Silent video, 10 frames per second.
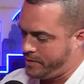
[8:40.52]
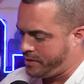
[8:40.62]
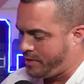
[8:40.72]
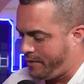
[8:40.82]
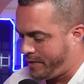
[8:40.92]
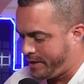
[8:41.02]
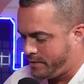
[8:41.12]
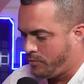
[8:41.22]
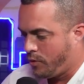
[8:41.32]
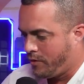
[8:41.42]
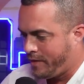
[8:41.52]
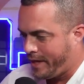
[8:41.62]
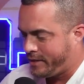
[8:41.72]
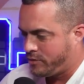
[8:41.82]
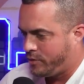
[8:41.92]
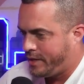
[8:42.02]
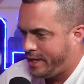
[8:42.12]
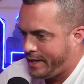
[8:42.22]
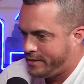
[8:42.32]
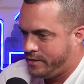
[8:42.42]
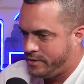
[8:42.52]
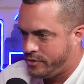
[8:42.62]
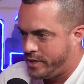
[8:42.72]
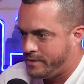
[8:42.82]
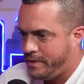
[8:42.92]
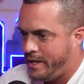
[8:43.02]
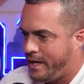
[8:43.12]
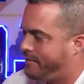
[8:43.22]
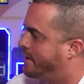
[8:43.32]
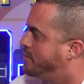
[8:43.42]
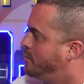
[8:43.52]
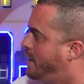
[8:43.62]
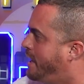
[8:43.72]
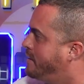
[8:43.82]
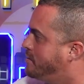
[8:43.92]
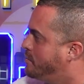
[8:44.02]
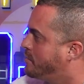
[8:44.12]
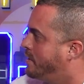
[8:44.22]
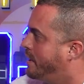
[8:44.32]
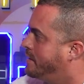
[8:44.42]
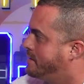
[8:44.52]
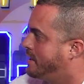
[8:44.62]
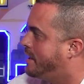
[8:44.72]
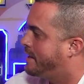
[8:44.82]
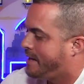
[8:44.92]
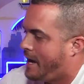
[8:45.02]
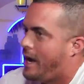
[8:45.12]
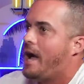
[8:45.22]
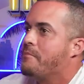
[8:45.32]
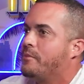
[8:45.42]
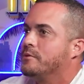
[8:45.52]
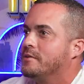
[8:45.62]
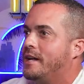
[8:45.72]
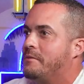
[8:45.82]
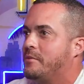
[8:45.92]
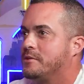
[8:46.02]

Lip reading: with the traffic is more of like there's only like the streets mainly have like 2 or 3 lanes. It's not like ample